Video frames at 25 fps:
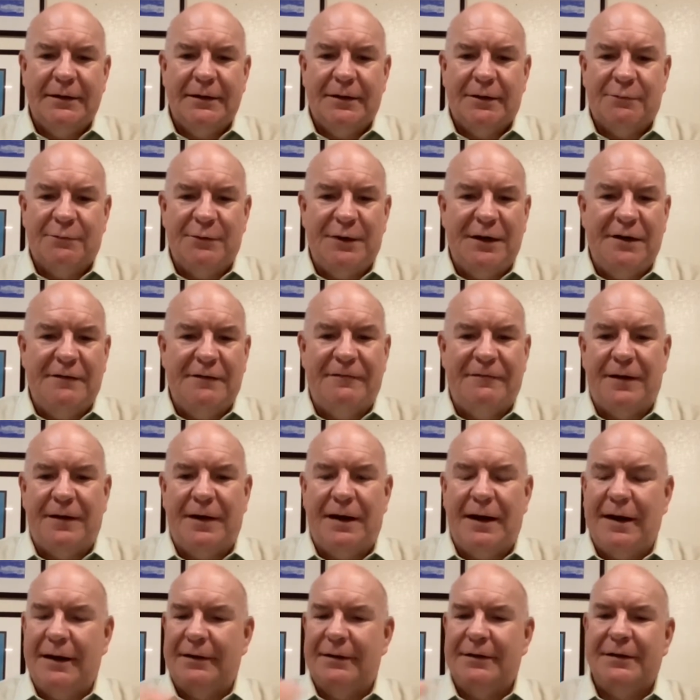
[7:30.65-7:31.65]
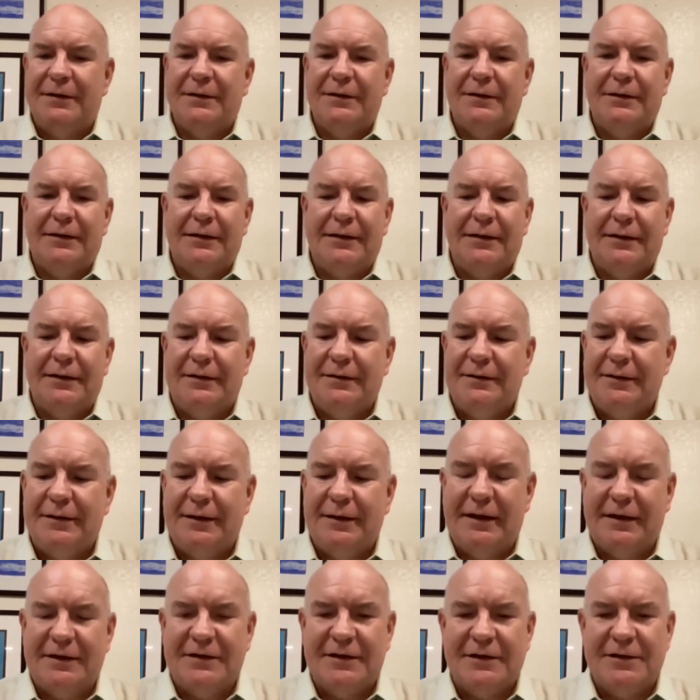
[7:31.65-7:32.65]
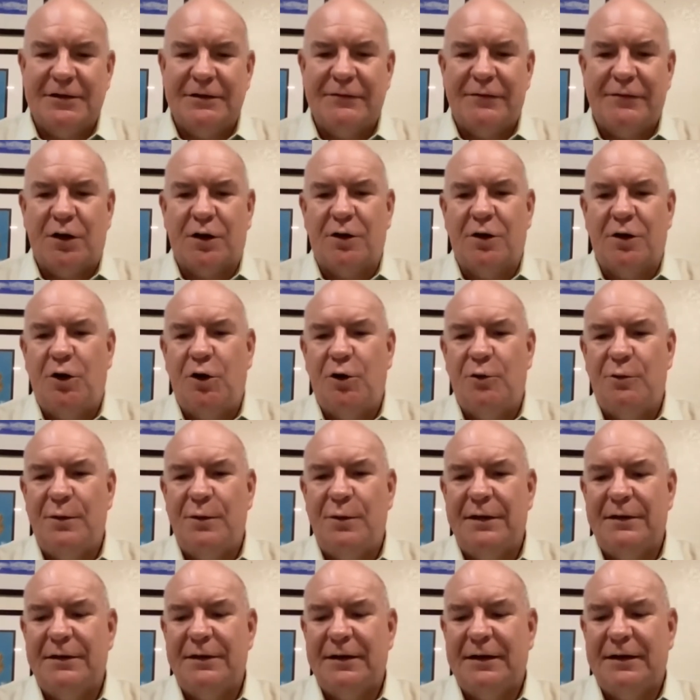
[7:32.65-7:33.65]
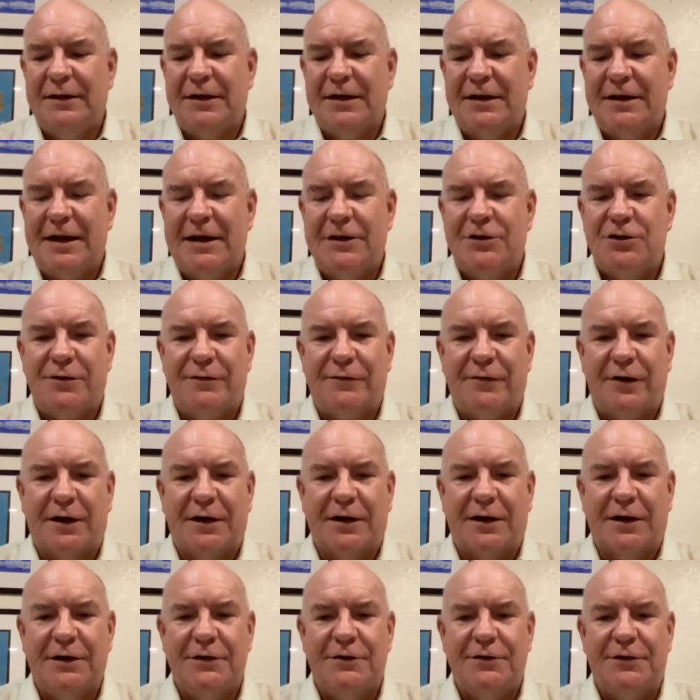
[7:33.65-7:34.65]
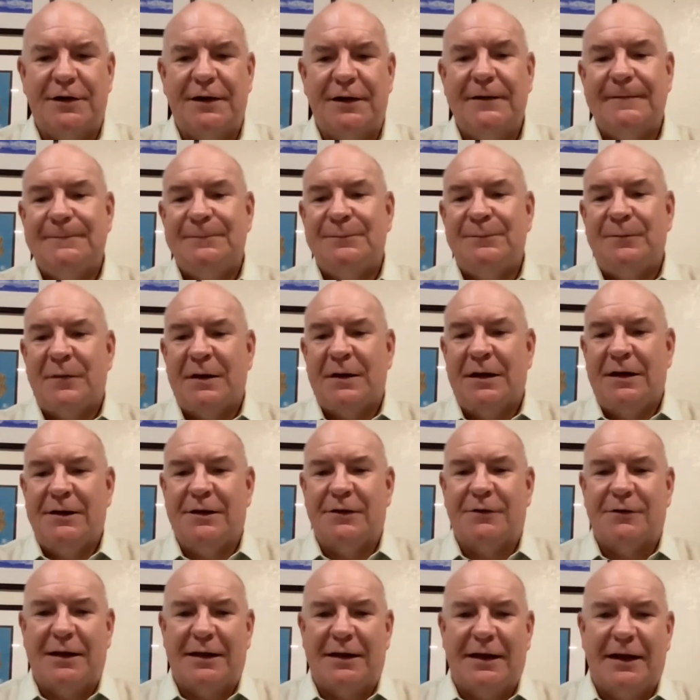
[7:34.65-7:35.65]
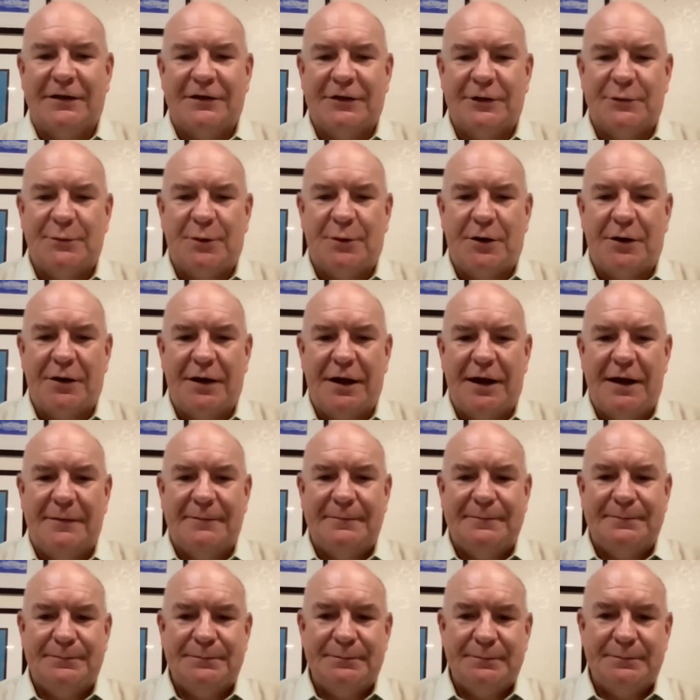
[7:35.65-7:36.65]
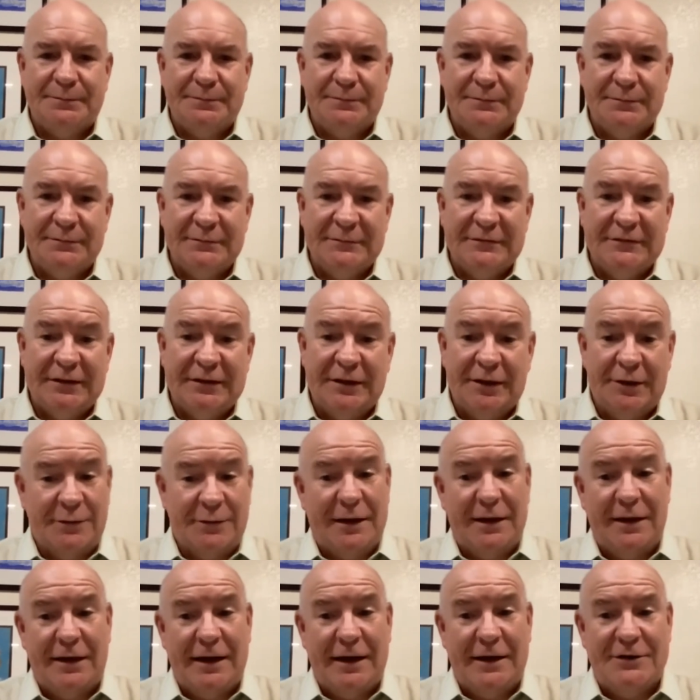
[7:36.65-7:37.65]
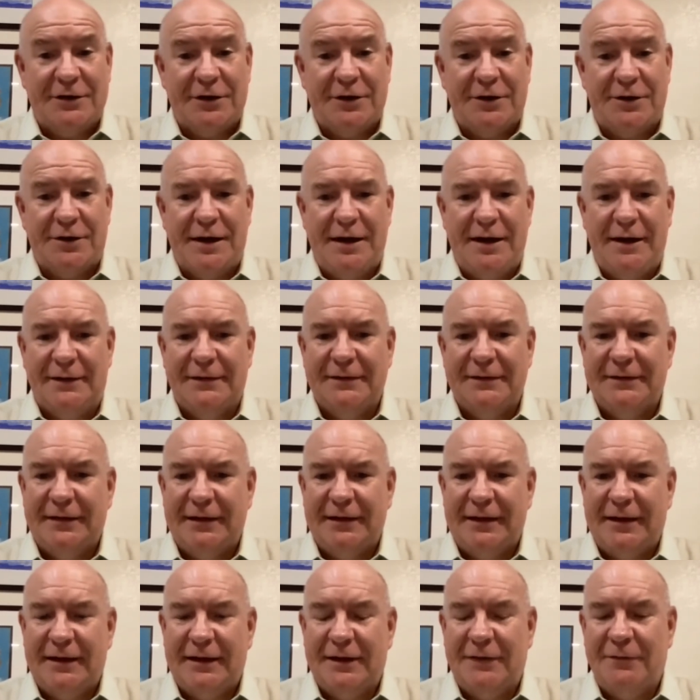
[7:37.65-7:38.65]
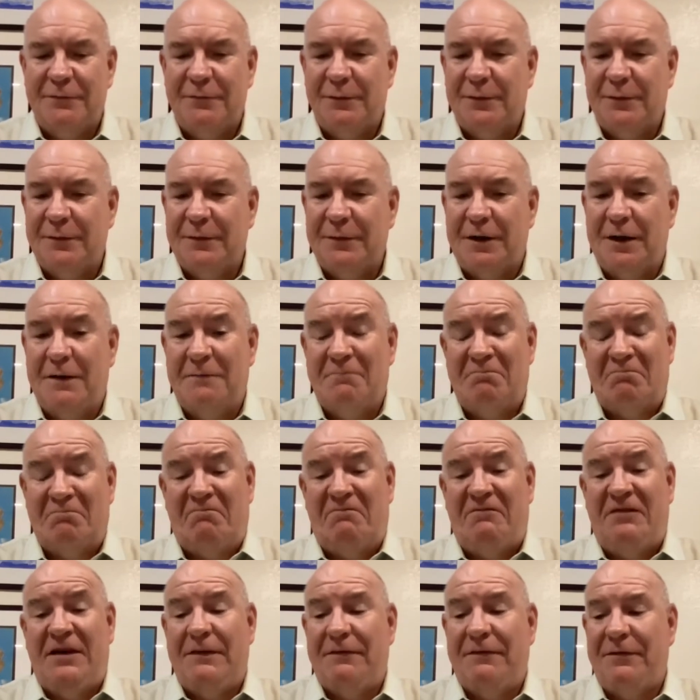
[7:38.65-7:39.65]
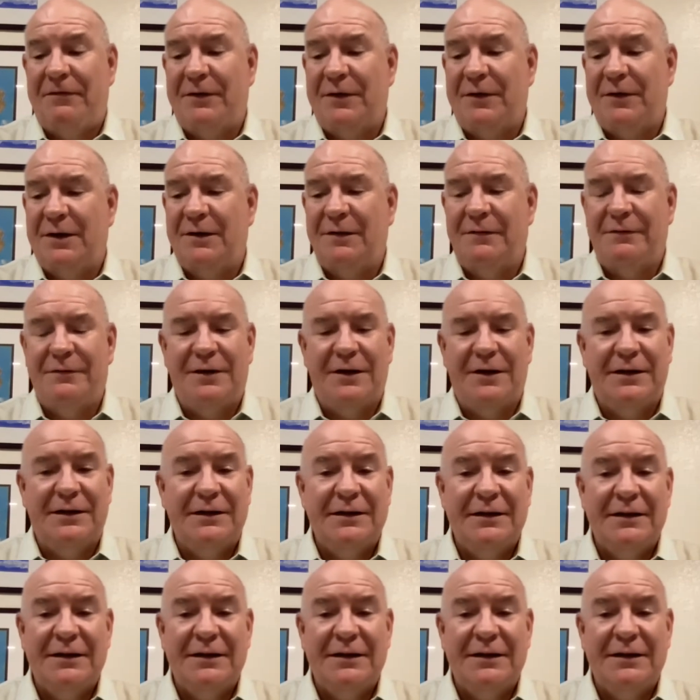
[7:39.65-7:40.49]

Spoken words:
redefined the essence of our globe and the nature of our country. And the Great Lakes is part of that. The Great Lakes are great. A fifth of the